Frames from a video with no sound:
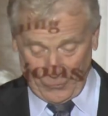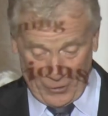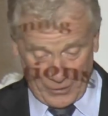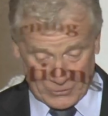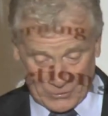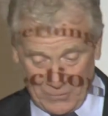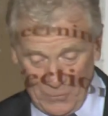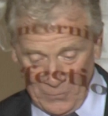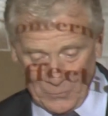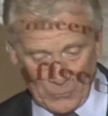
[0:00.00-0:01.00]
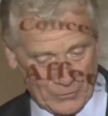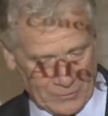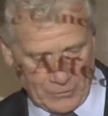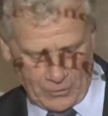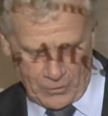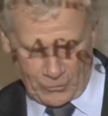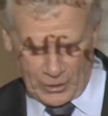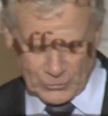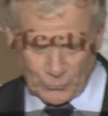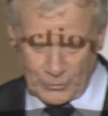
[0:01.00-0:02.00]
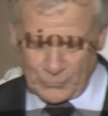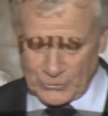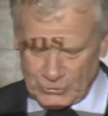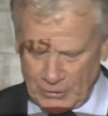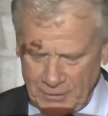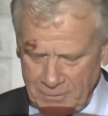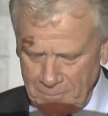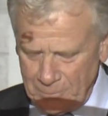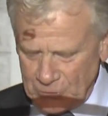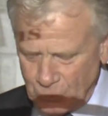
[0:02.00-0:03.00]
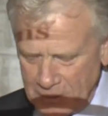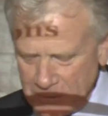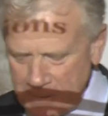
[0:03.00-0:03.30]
crossed was, a crossword was shared between